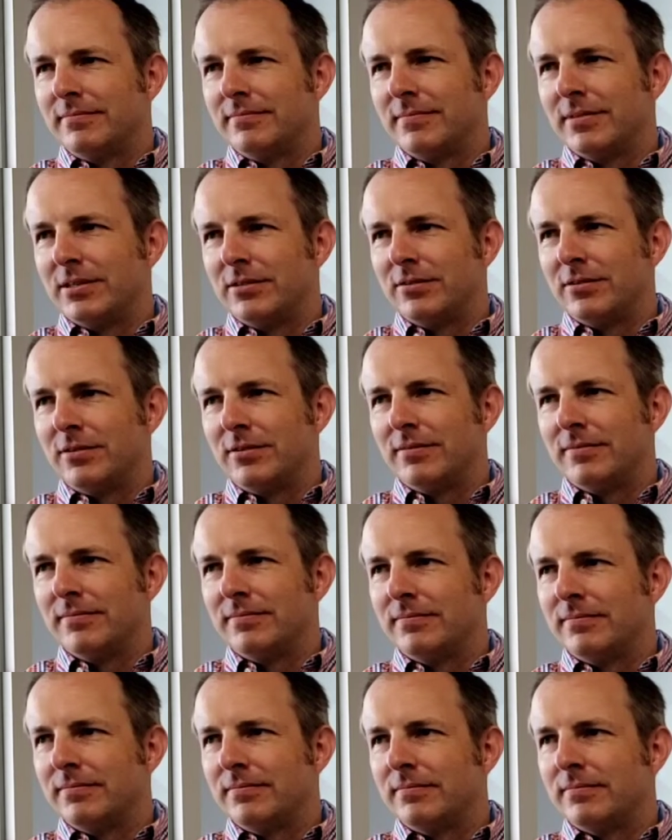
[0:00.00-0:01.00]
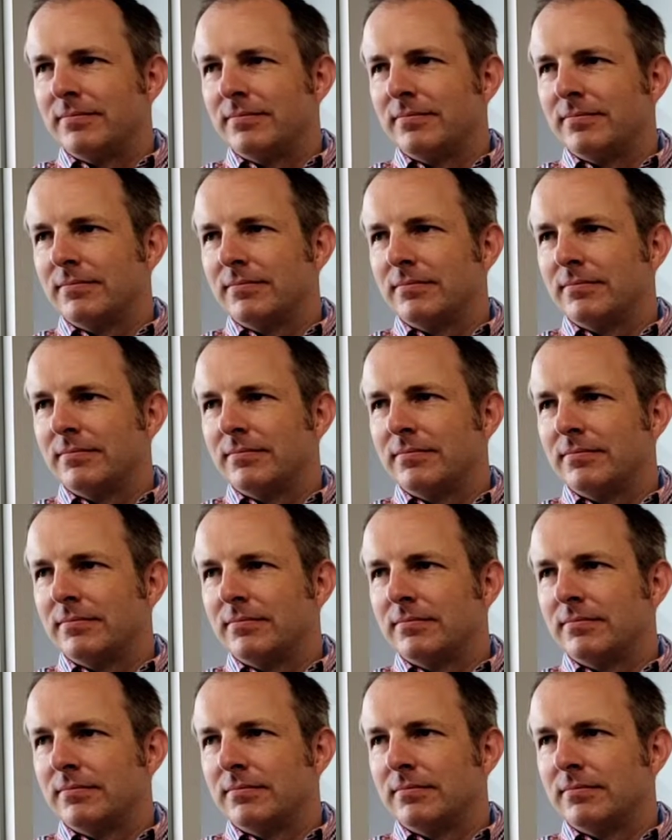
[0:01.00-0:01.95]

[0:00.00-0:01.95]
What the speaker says: So what did you think about the entire